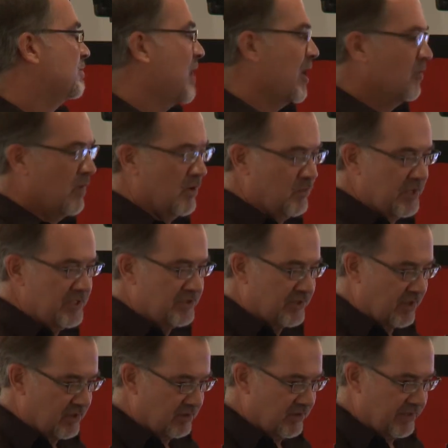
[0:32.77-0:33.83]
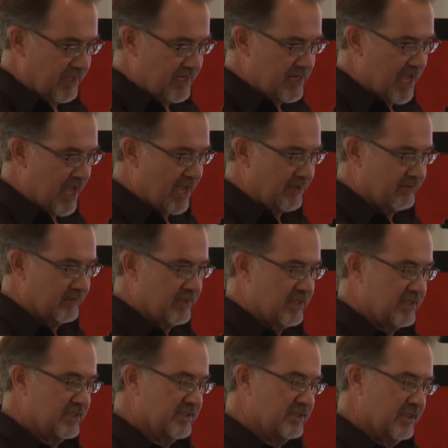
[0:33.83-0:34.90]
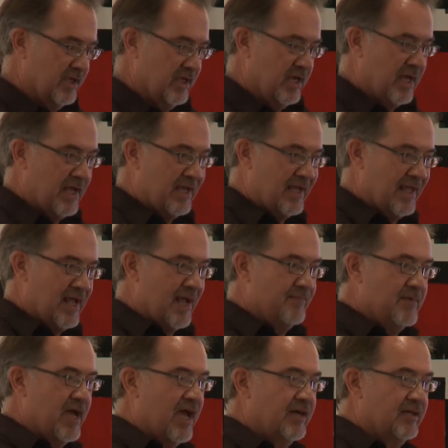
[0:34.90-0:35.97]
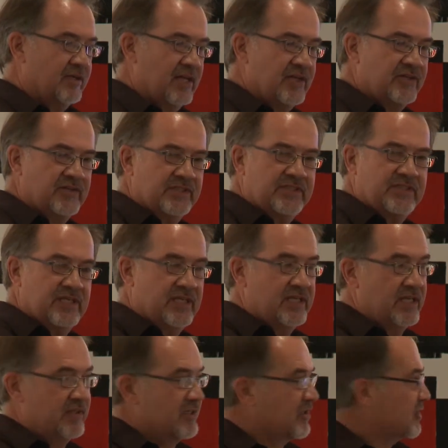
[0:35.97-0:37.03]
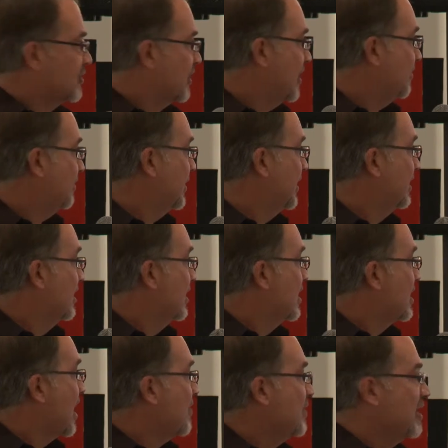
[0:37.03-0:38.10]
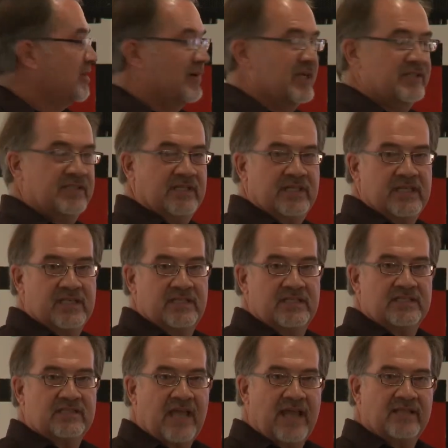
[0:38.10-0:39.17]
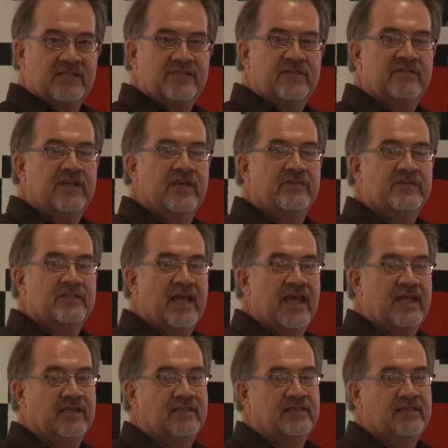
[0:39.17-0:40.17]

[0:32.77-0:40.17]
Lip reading: And what we started looking at was, I'm not interested in the strip. I'm interested in the silence of the other side.